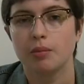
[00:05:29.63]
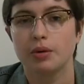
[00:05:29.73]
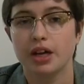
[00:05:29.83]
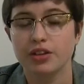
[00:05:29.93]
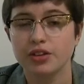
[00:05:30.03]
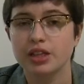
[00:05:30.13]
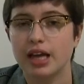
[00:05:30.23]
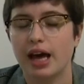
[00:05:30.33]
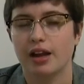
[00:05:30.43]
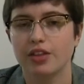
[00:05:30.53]
But other than
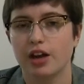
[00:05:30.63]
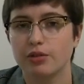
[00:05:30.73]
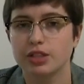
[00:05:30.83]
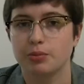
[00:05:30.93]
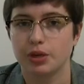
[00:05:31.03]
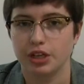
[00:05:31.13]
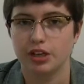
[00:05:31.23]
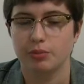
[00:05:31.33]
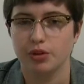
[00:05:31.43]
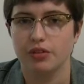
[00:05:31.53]
that, I thought it was a pretty
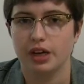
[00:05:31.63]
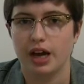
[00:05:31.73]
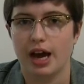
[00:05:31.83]
good movie.